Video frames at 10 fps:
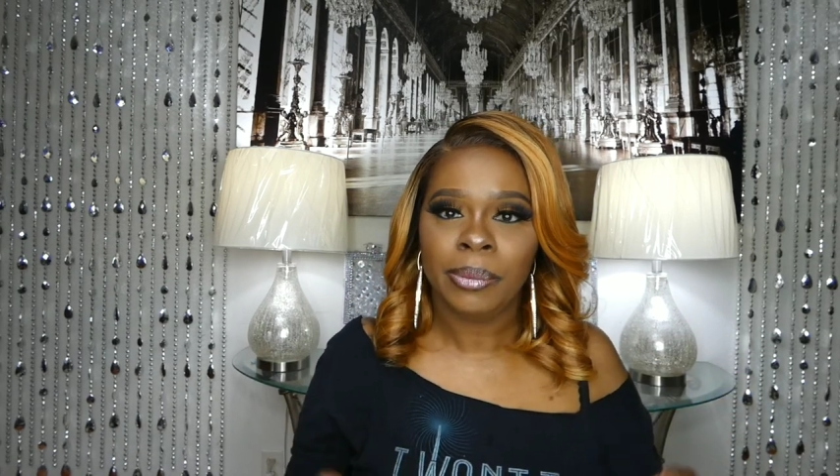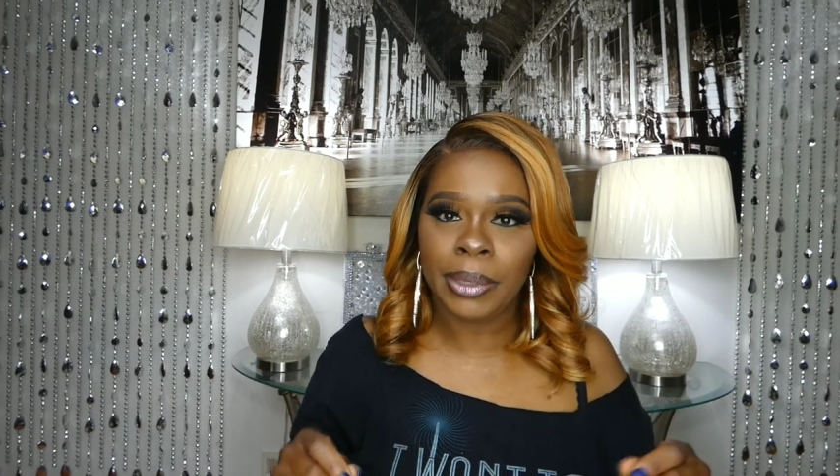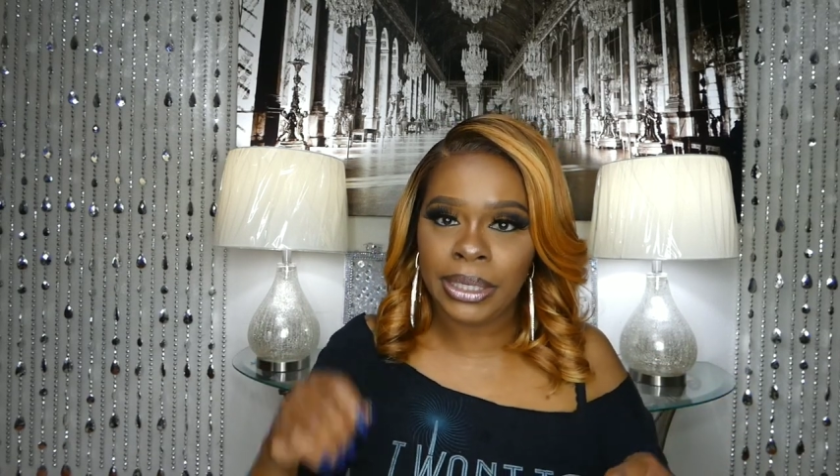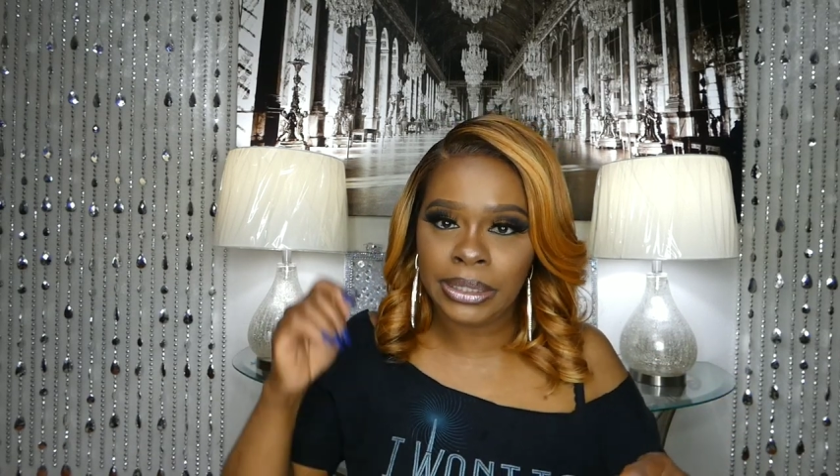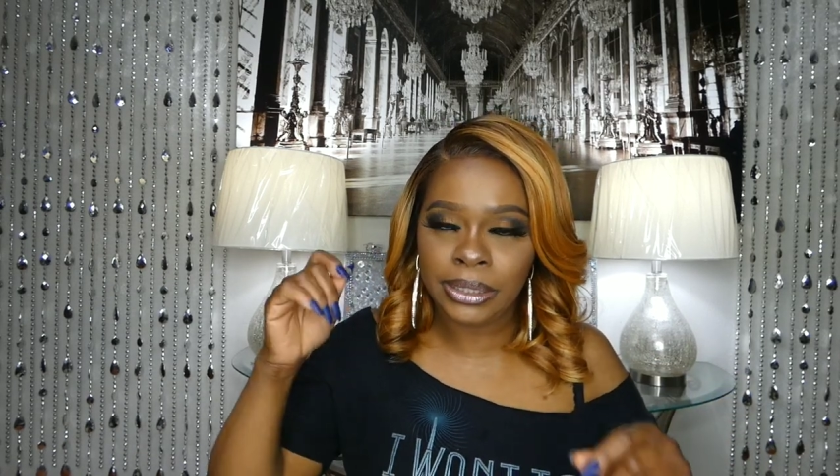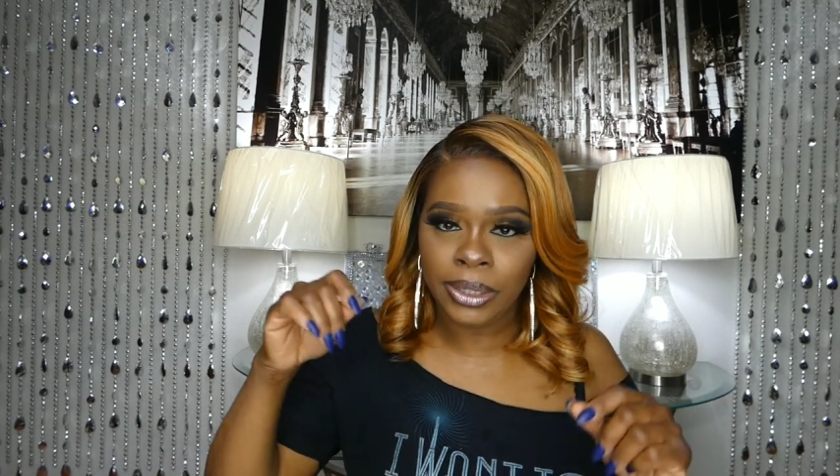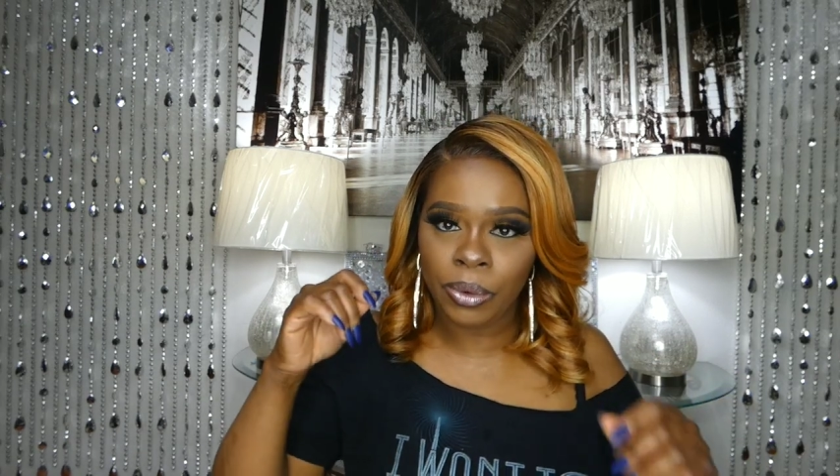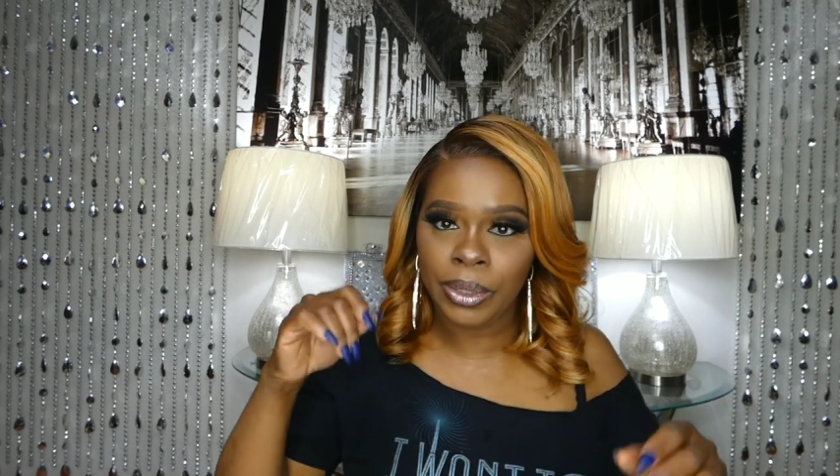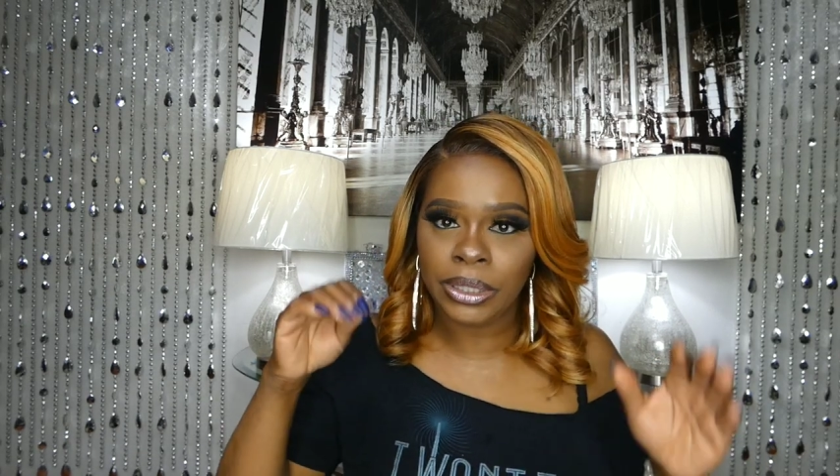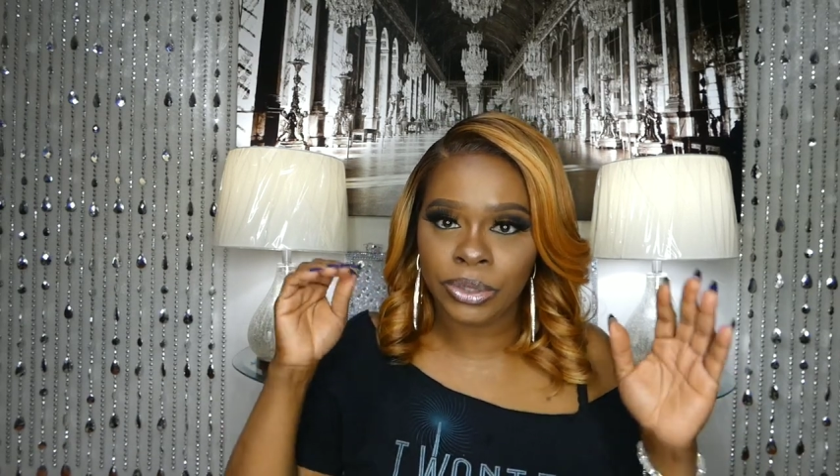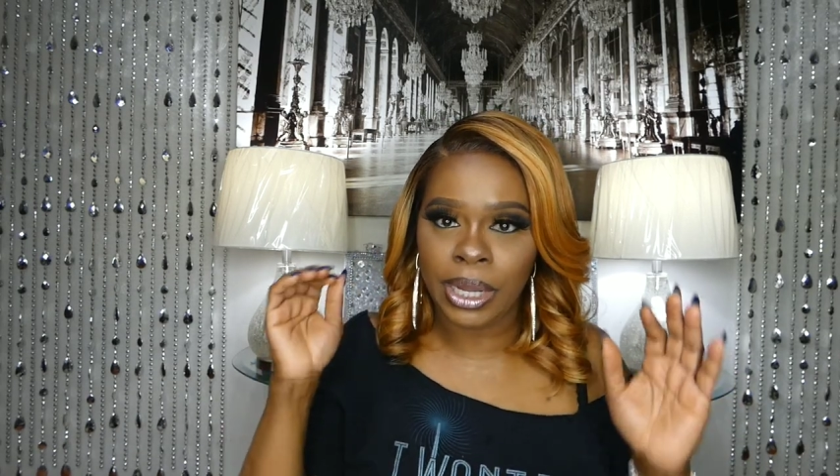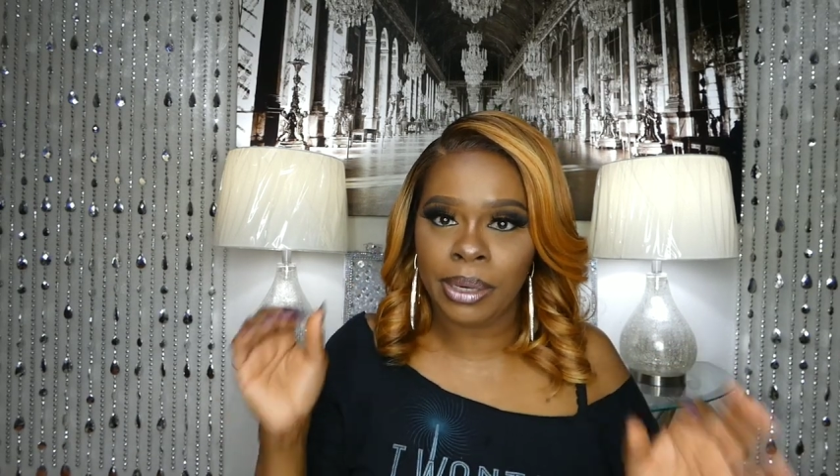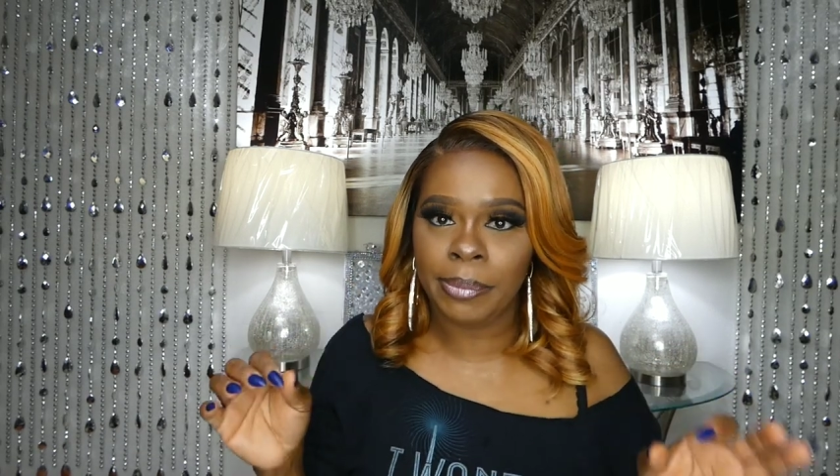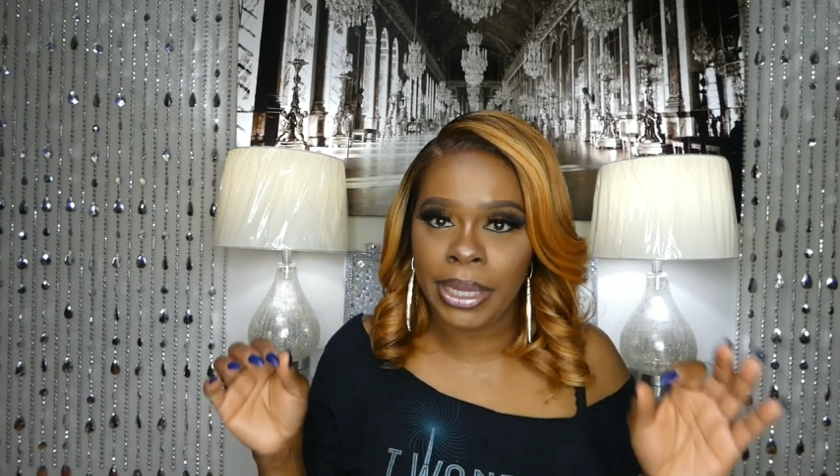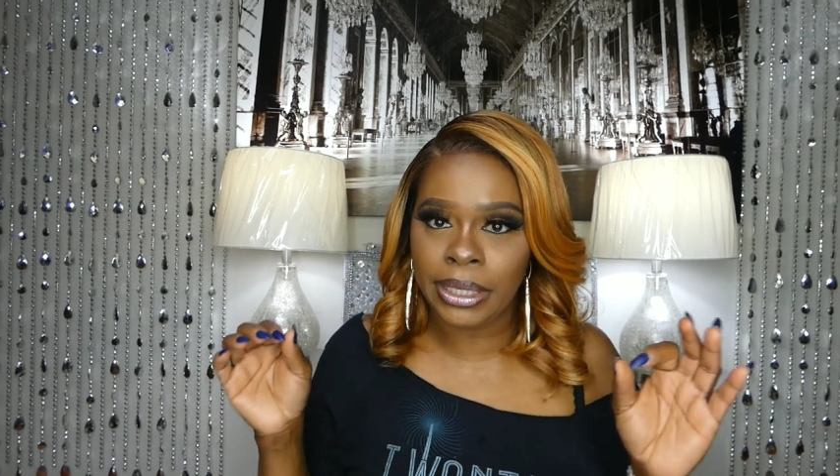but I did go in and try
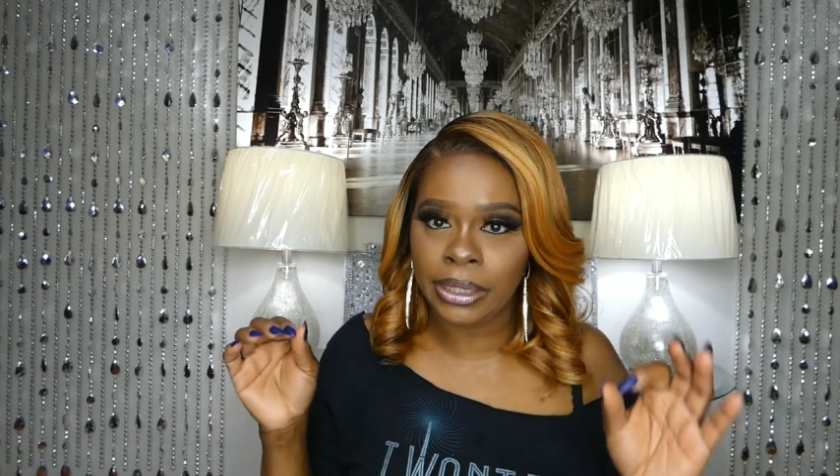to make